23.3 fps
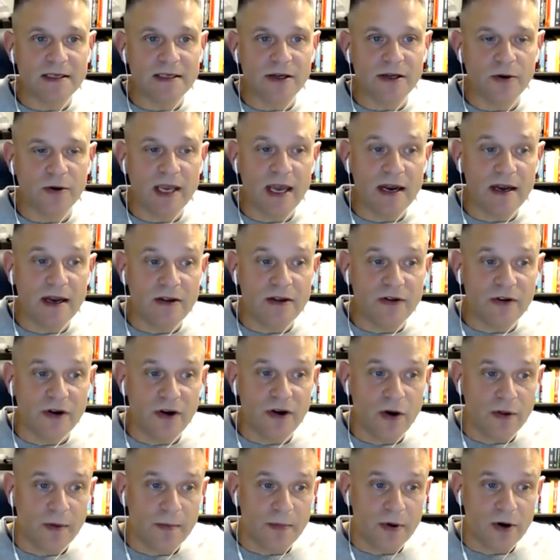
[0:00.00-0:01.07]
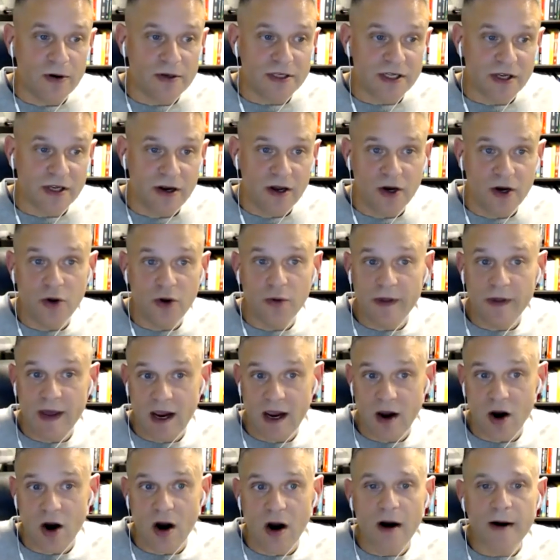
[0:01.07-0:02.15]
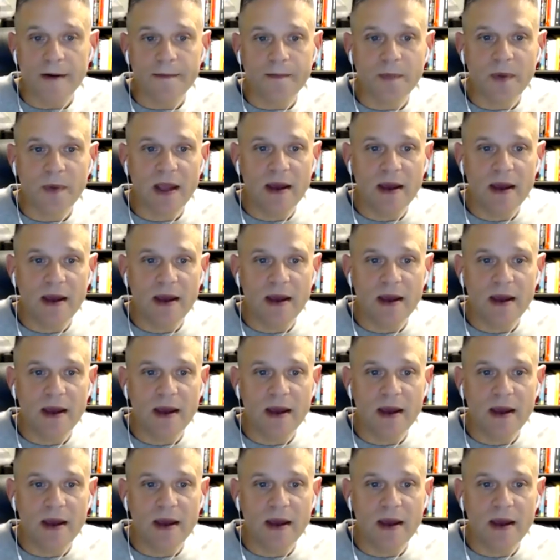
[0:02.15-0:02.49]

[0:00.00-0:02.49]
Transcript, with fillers: So getting to know the person on who they are